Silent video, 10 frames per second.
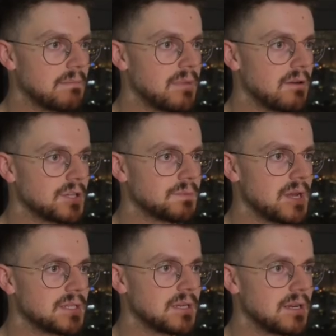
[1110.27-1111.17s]
better
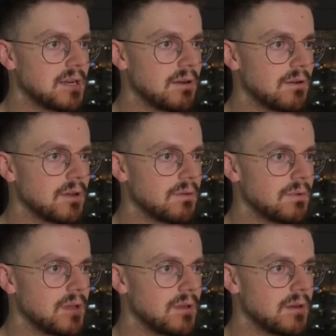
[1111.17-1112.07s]
spacing here? Can we,